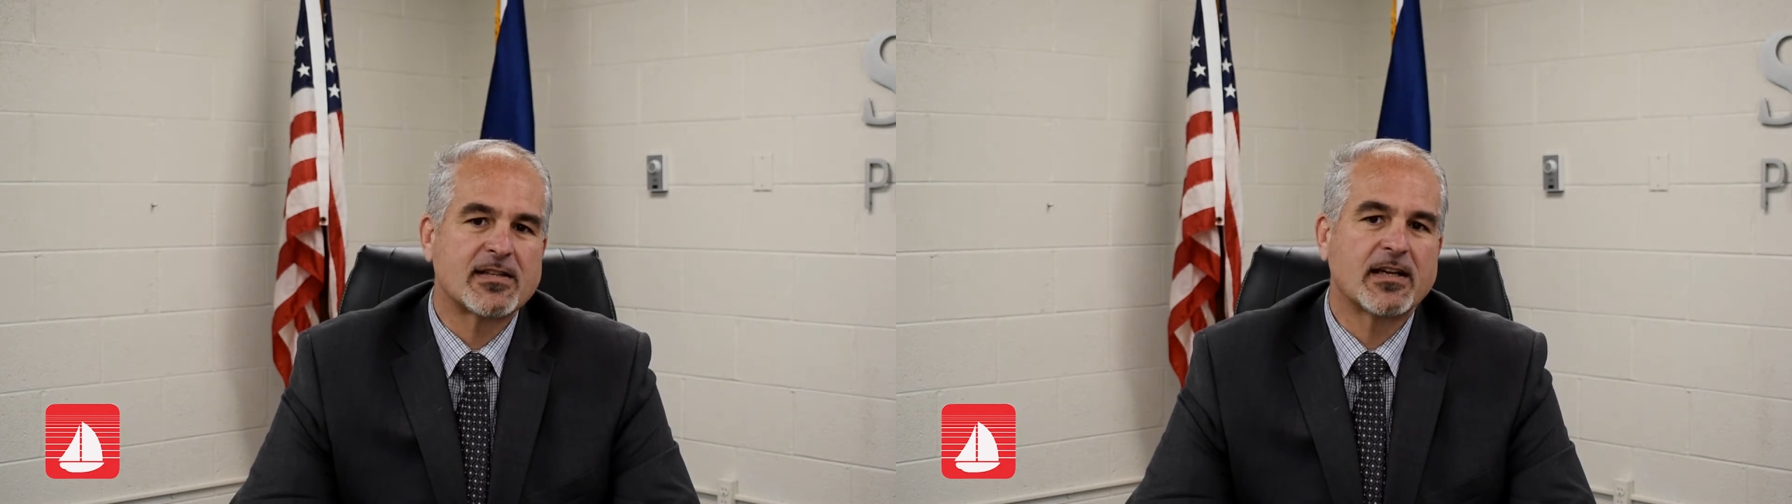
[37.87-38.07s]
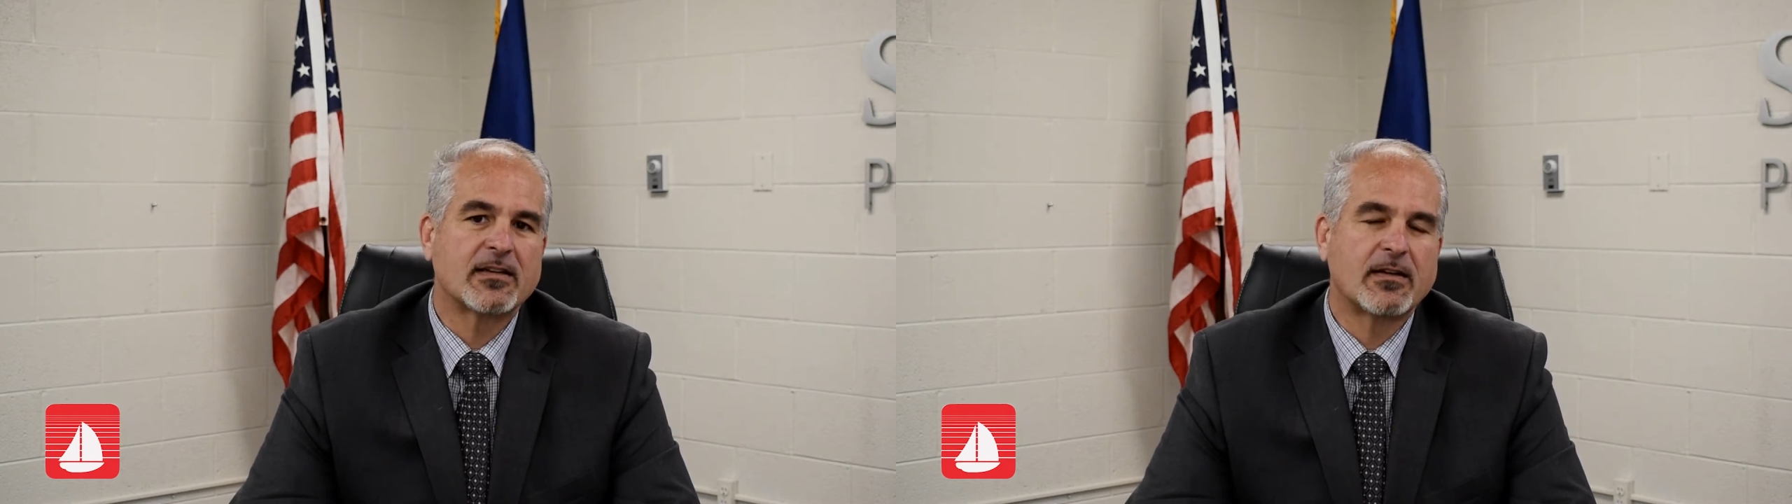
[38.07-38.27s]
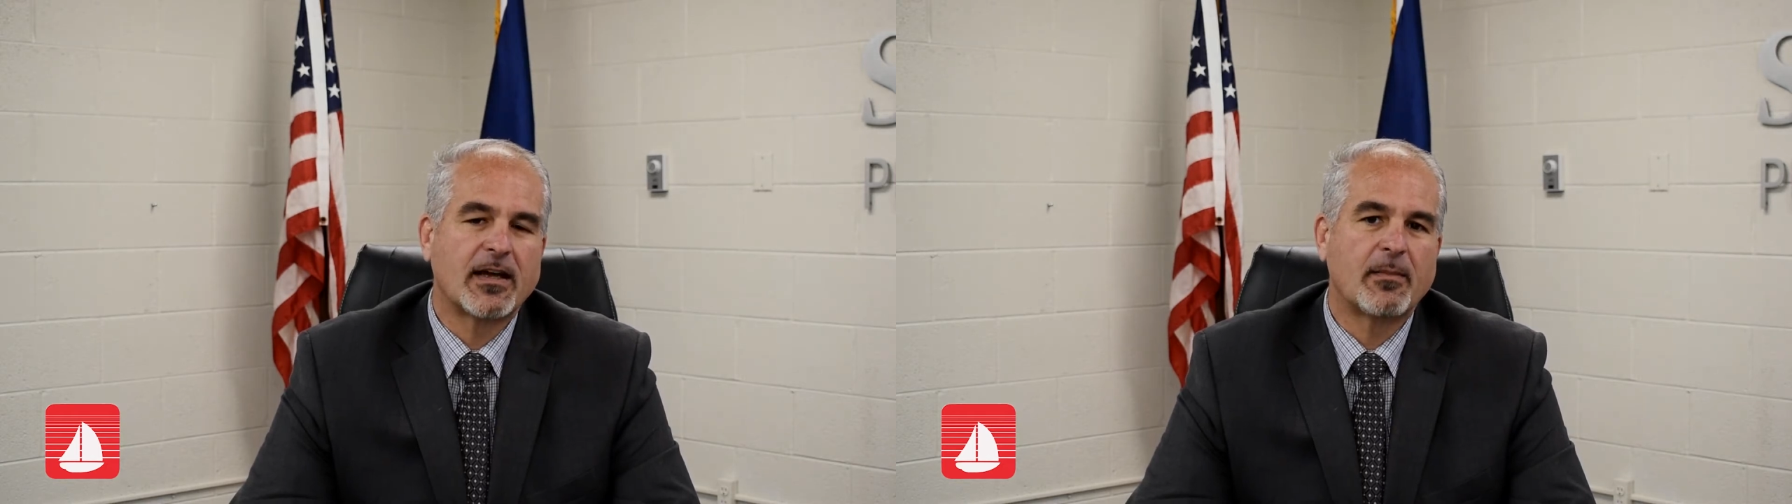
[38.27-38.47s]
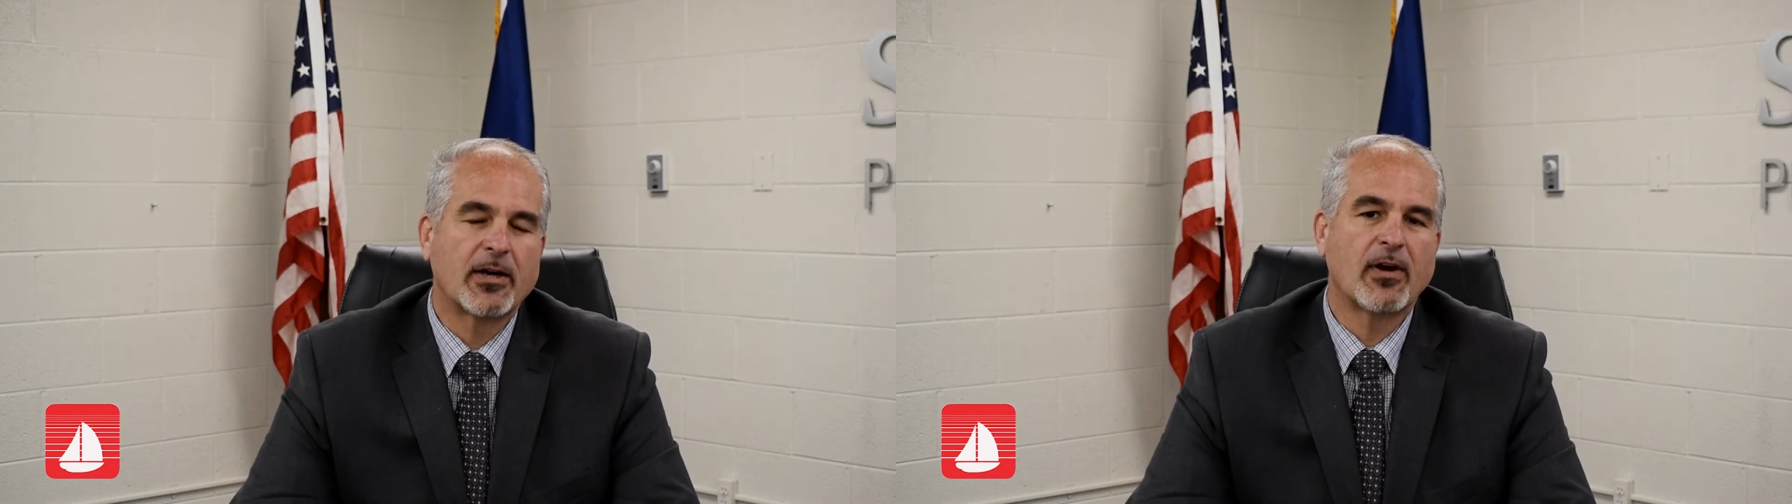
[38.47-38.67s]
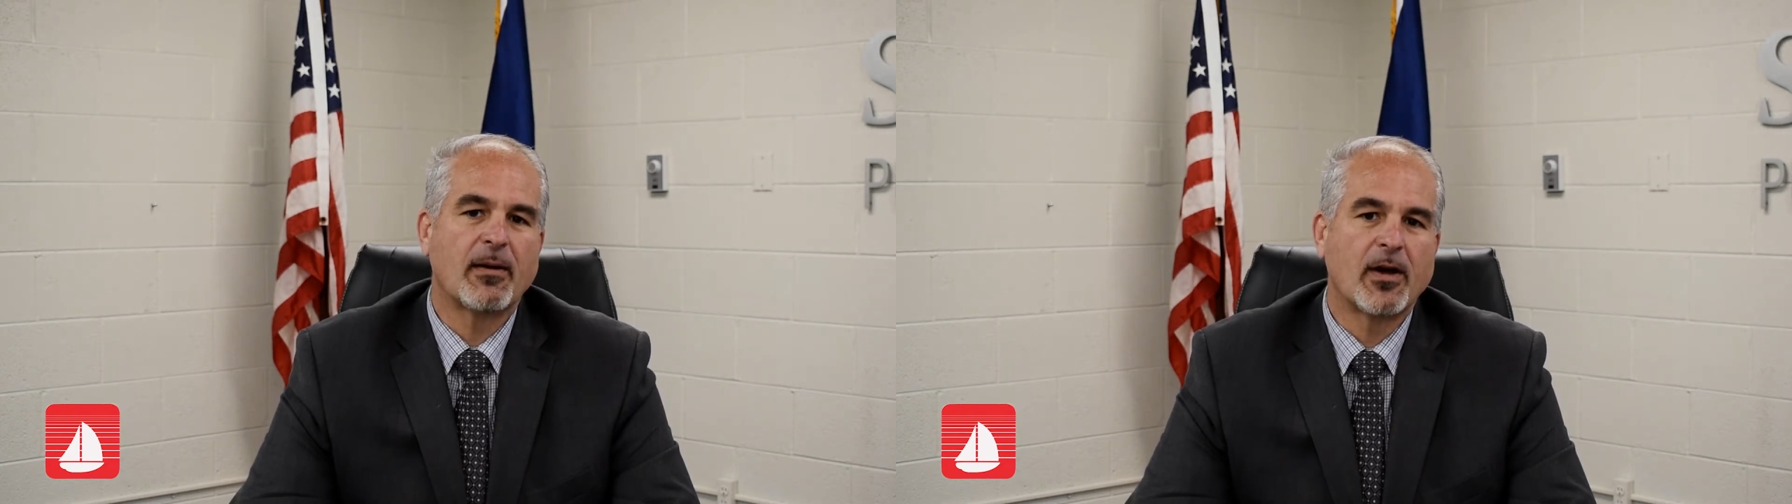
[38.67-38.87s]
that my
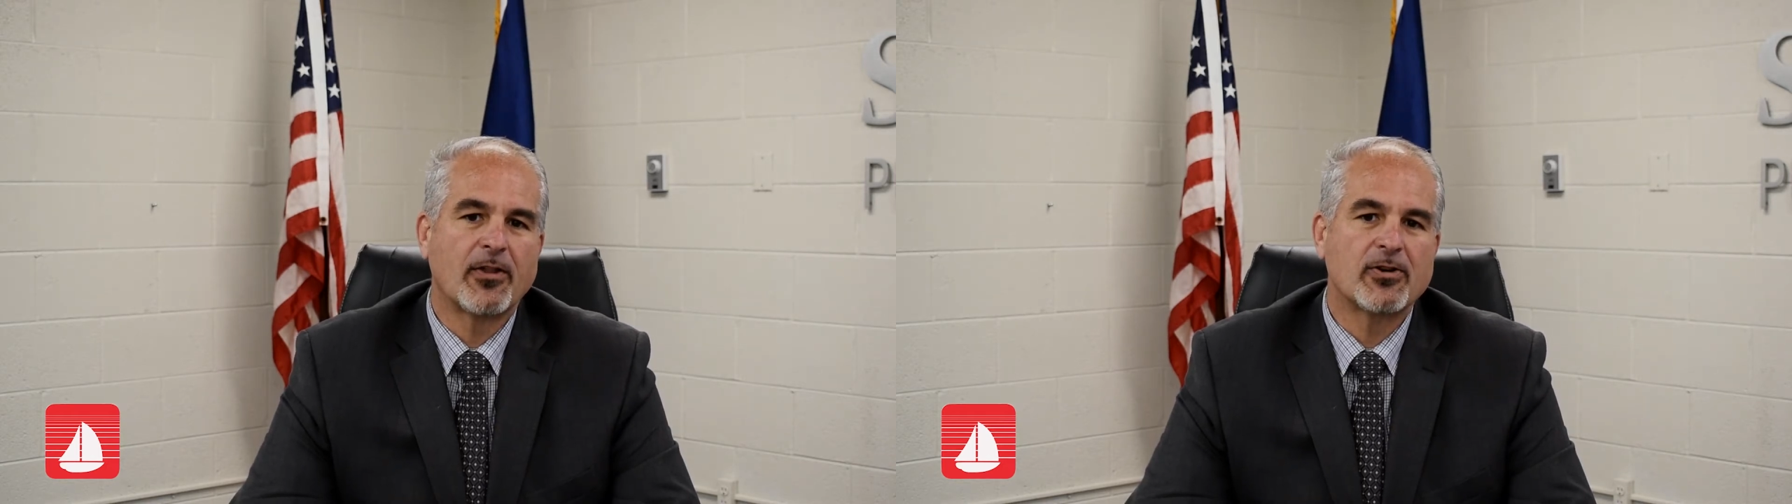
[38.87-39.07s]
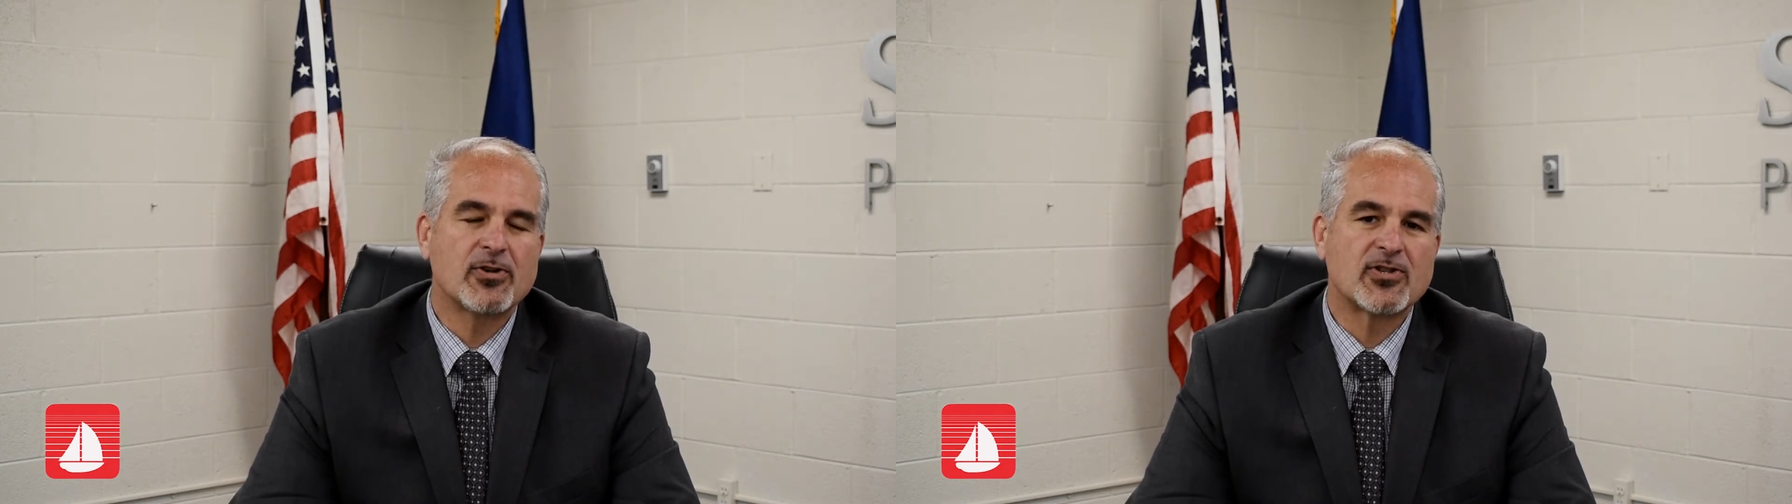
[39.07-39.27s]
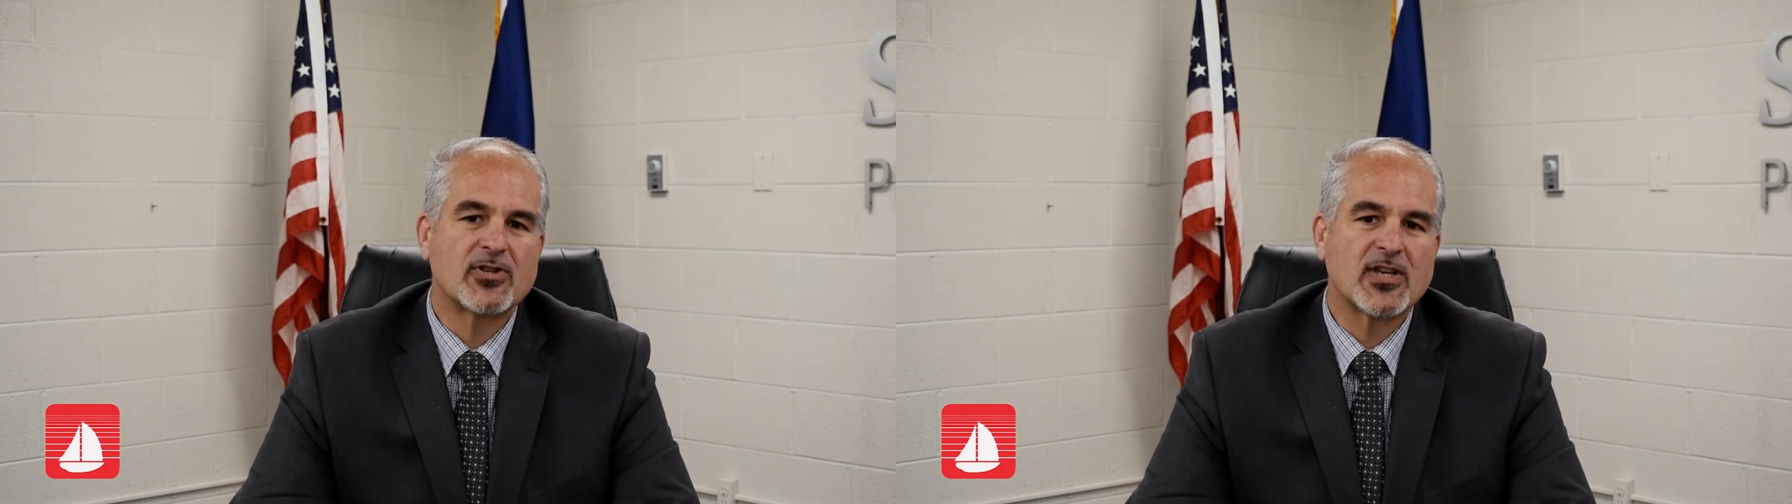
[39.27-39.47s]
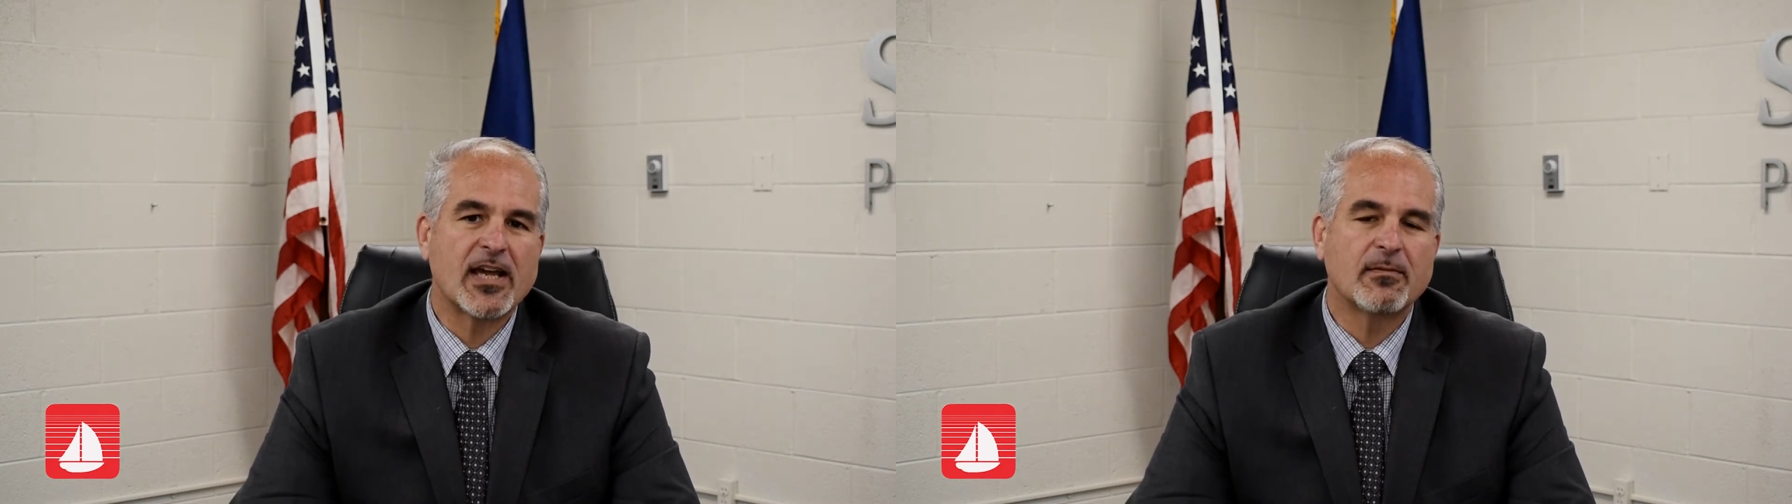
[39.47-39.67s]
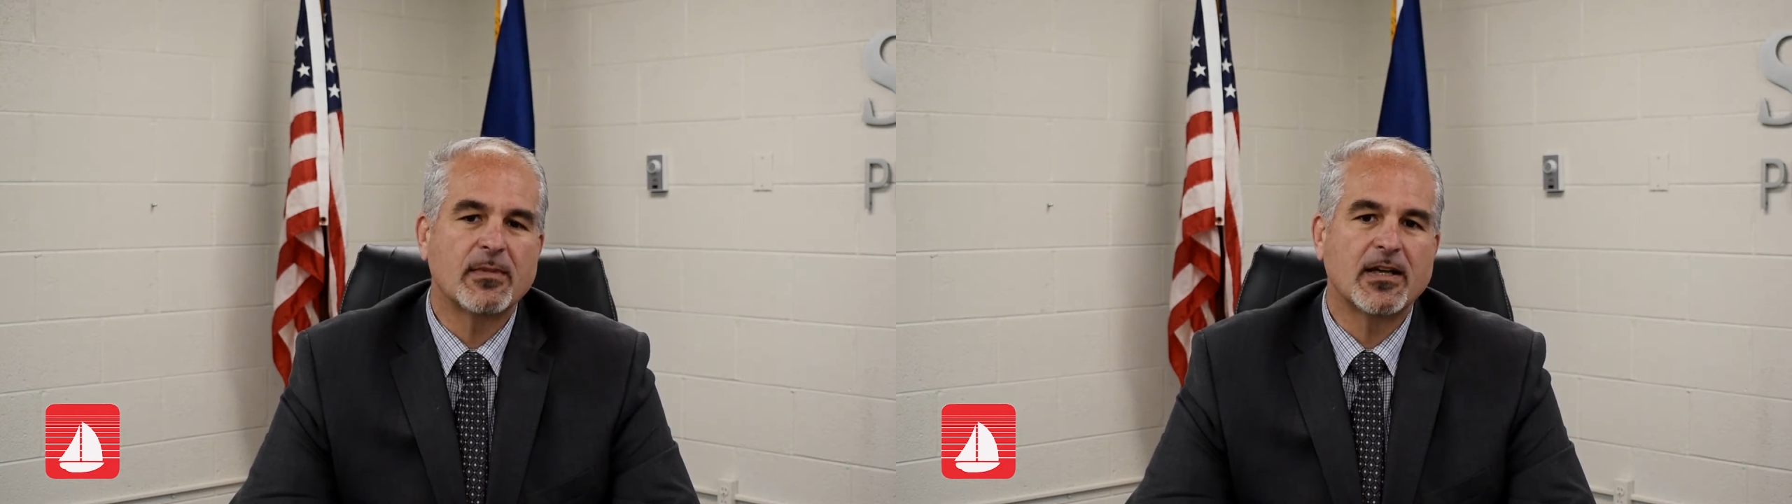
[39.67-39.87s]
grandmother used to
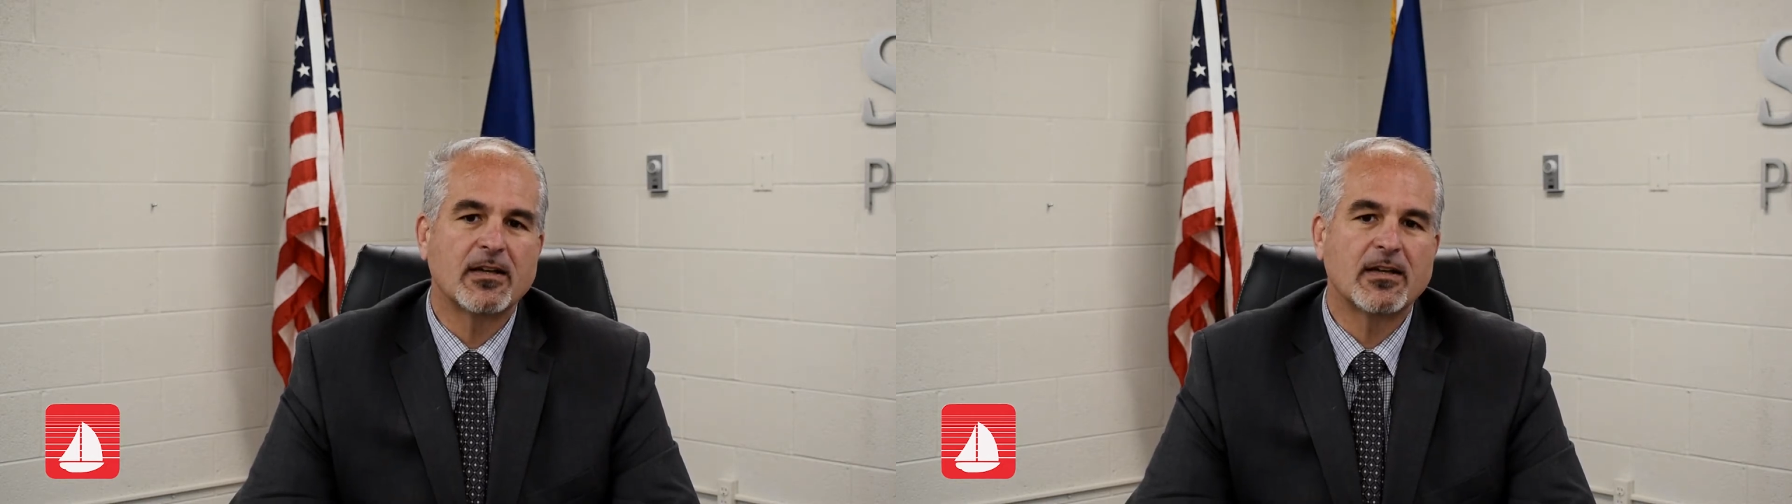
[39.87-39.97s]
say to me